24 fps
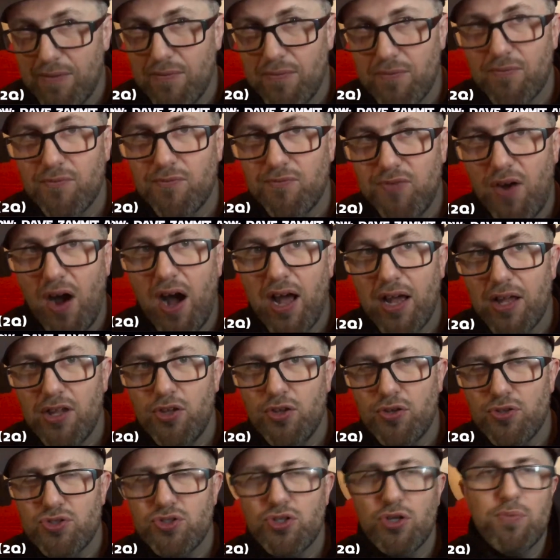via
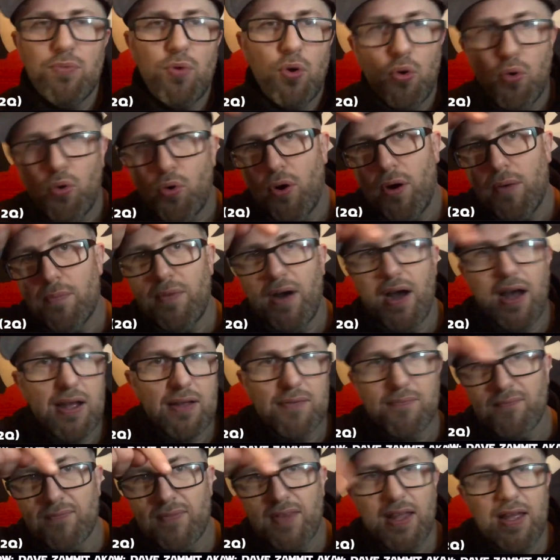YouTube or on
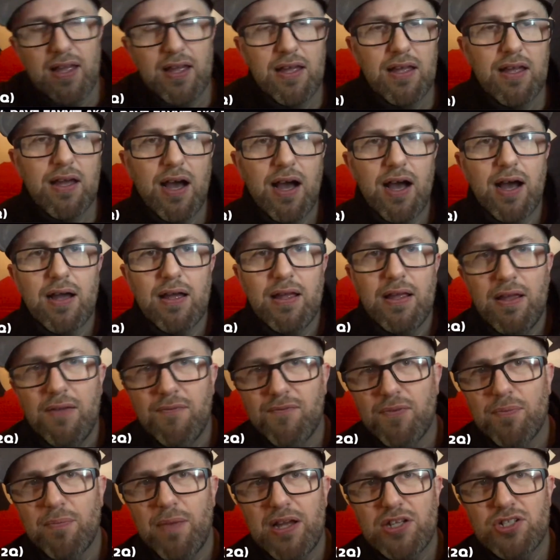my
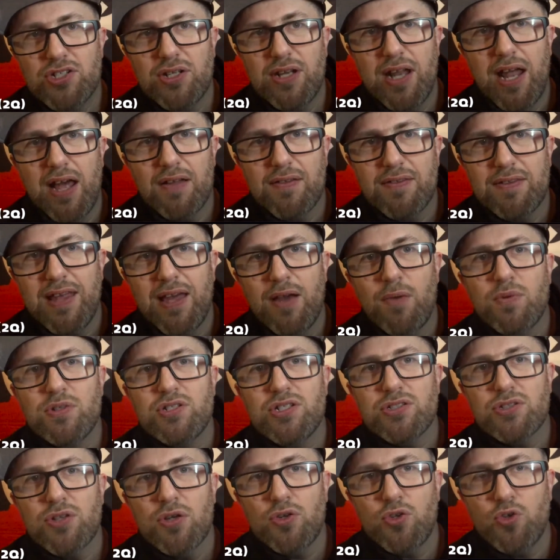information down there,
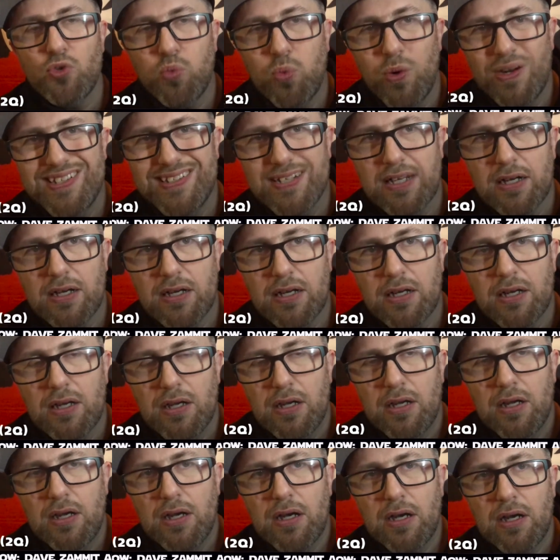which is on Twitter,
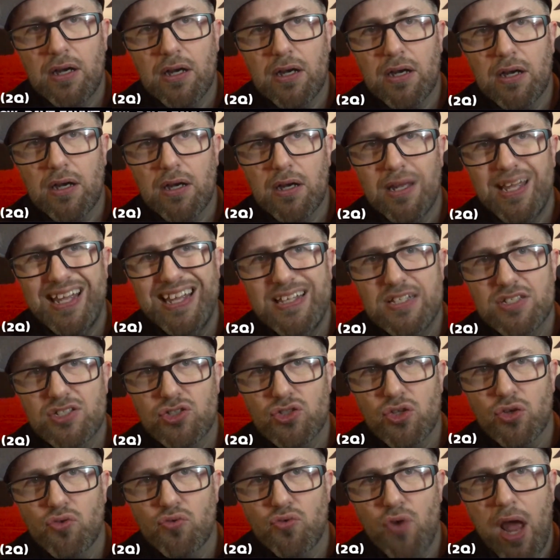
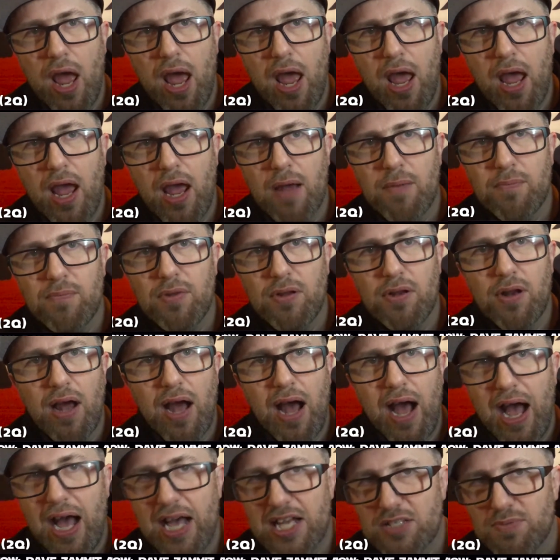Instagram.
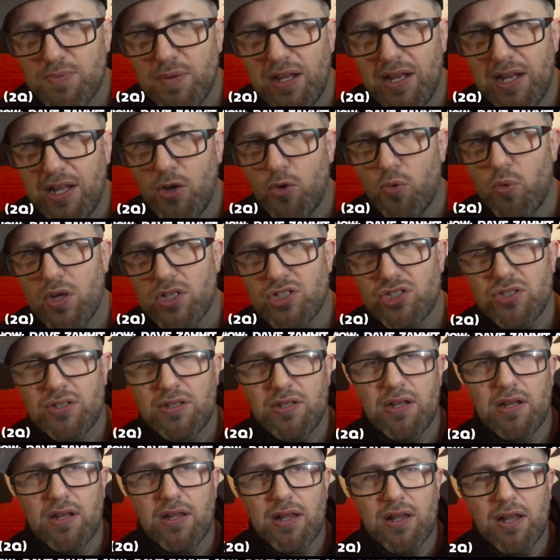Ask me any question
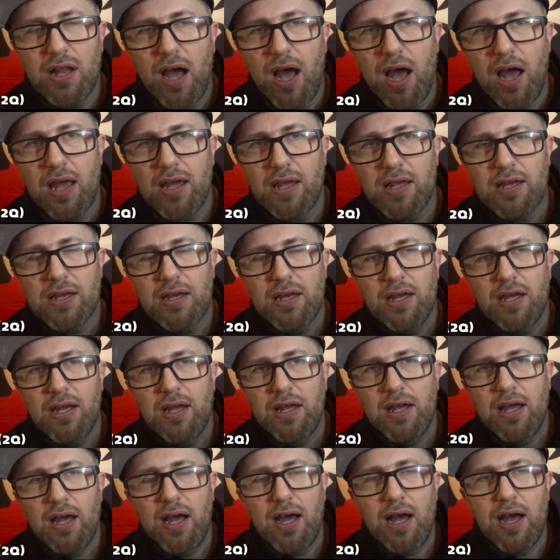you'd like.
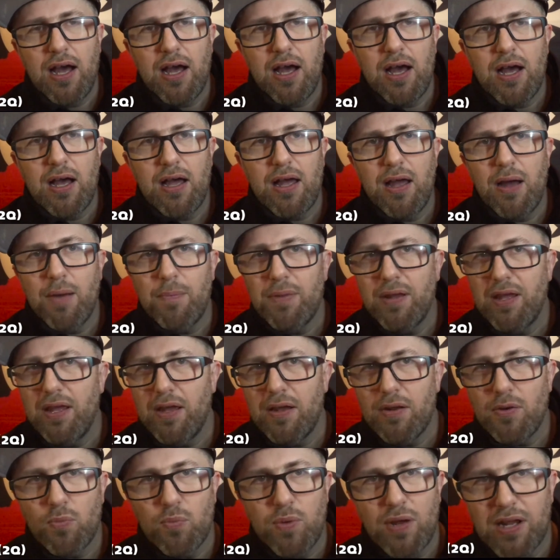I'm
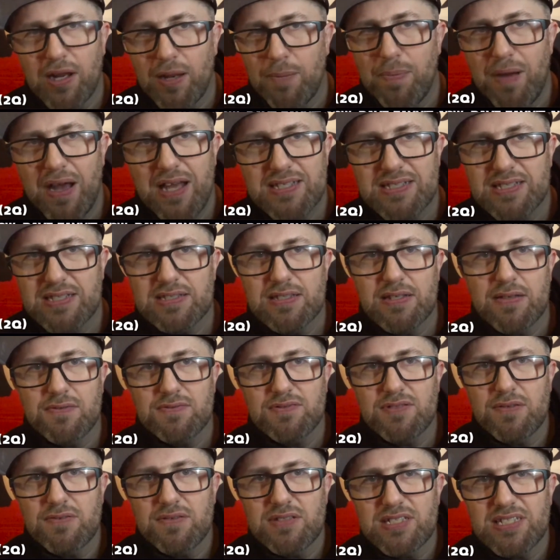here on a weekly basis,
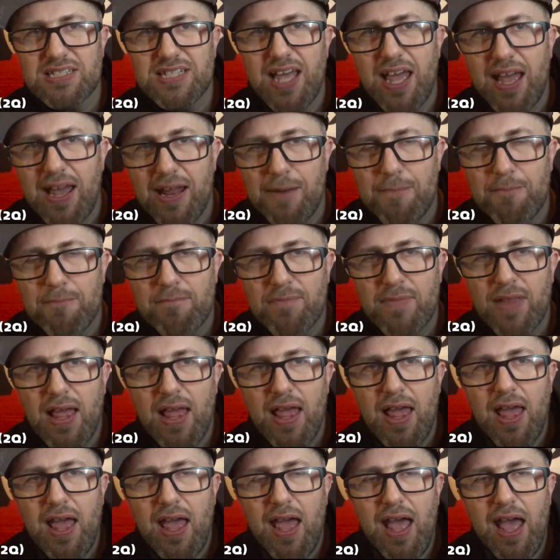as I said.
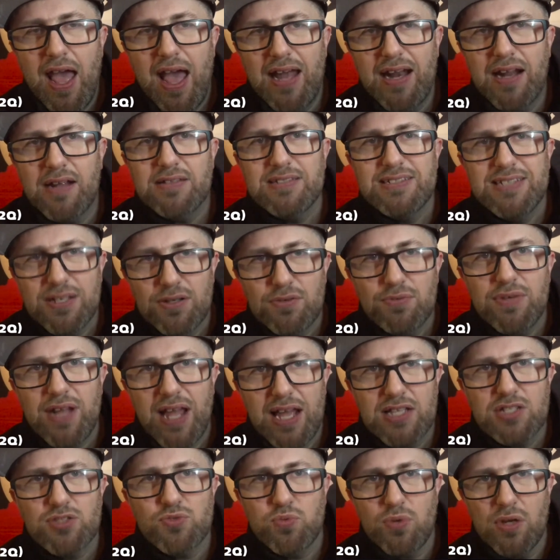And until
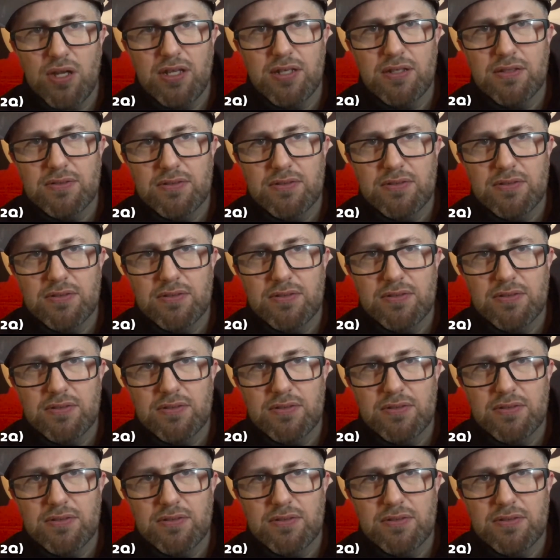next week,